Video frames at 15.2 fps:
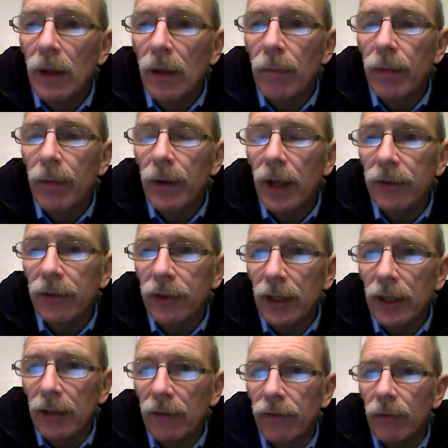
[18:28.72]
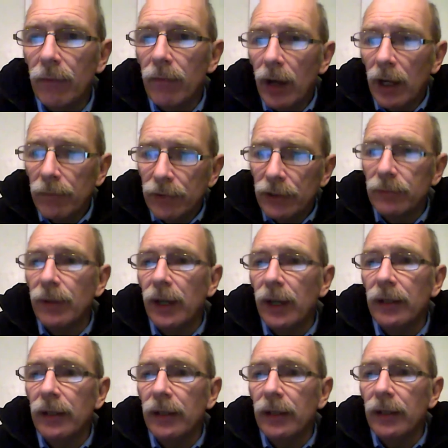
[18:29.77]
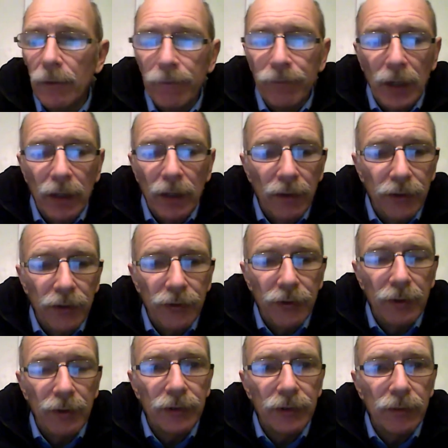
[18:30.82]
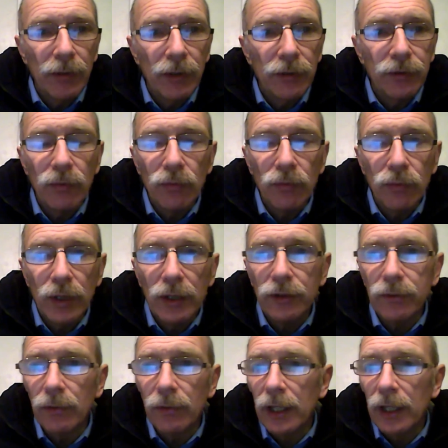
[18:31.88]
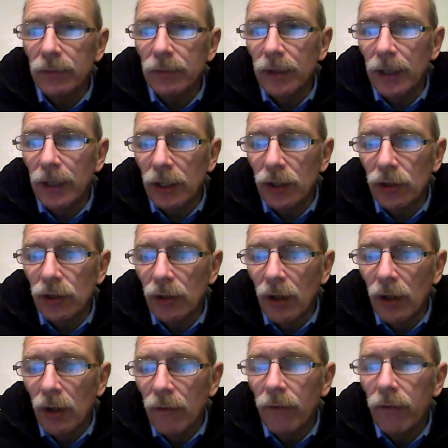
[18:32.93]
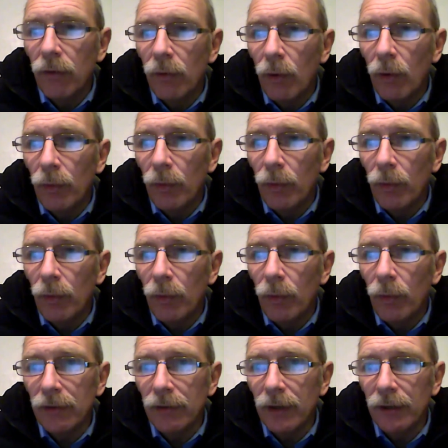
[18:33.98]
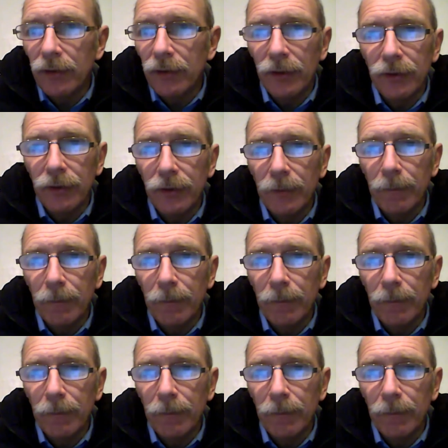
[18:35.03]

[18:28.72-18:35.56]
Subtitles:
But I think from my perspective, this seems the most reasonable explanation for what we see around us.